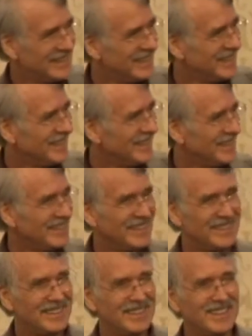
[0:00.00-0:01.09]
last question.
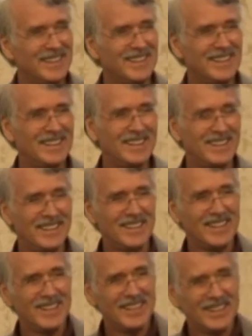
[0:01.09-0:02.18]
Just question. I mean,
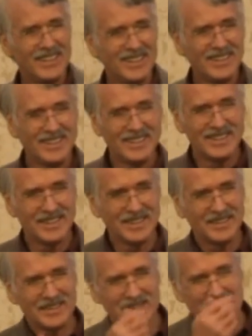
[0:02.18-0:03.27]
we have recently
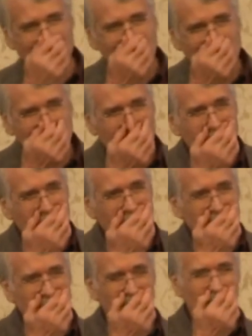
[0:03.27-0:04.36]
used the um,
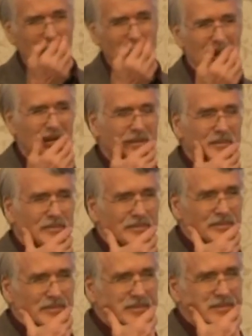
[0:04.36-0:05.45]
uh, deep
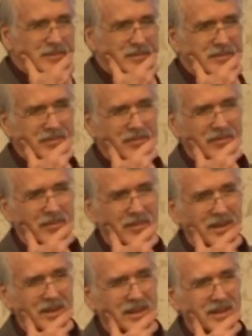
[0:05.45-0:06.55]
tropospheric
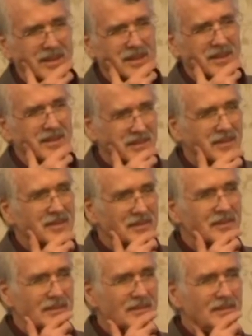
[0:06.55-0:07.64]
temperature as a more
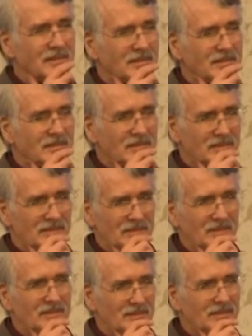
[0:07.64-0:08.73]
robust uh,
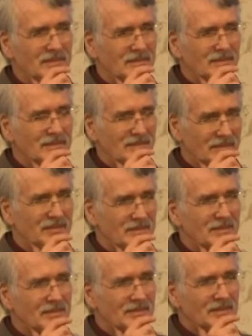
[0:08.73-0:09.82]
parameter
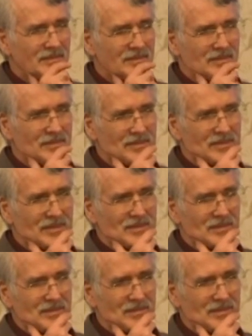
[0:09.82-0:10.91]
than to use uh, the